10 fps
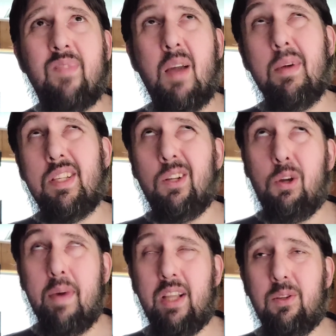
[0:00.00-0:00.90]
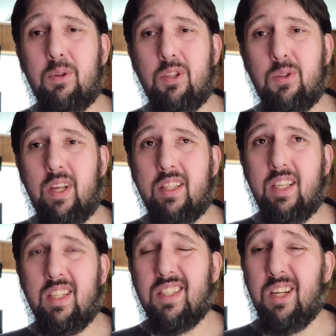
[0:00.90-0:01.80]
I'm going to still go back through and do like the
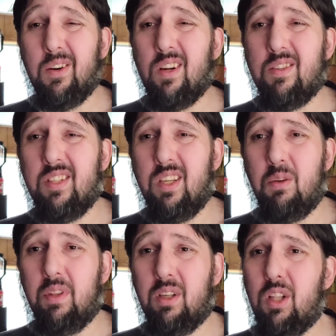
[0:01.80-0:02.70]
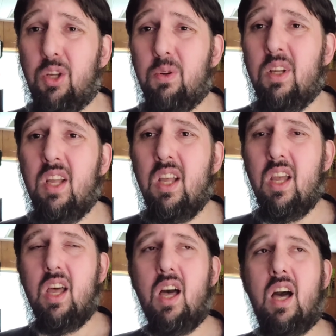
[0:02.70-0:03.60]
interior seal with the glue,
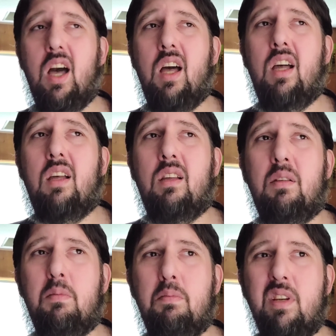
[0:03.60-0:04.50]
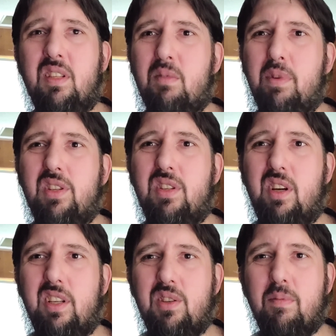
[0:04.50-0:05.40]
but it's all pretty
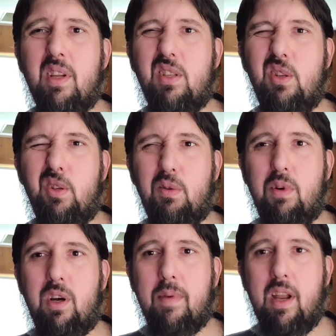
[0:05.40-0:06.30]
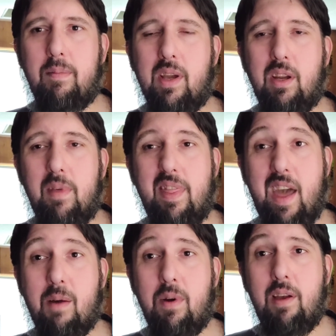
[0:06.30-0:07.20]
sturdy, so I'm not too worried about it. I'm not going to be
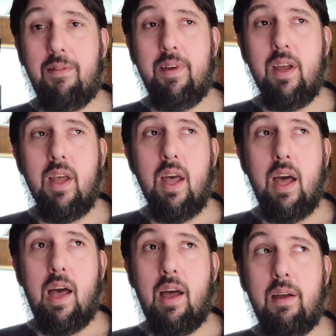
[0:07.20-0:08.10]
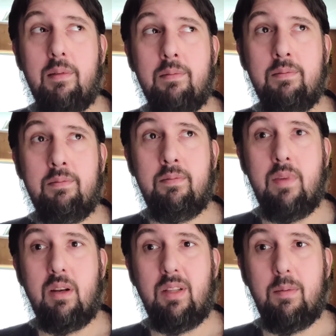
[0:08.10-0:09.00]
that rough. I
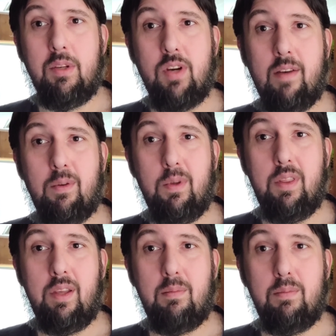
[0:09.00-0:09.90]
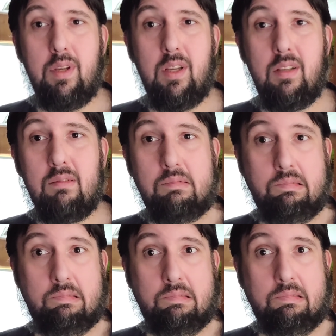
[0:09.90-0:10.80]
don't think I'm going to travel with it, but
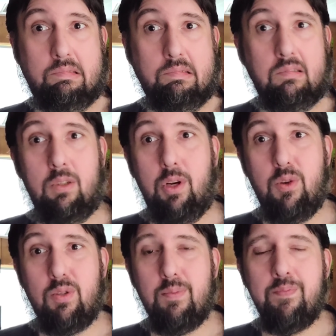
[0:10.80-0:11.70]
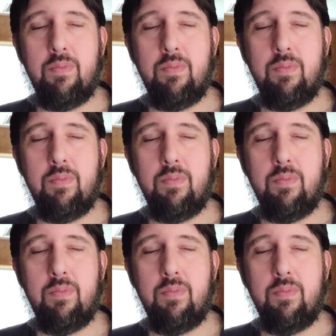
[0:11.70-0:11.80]
who knows.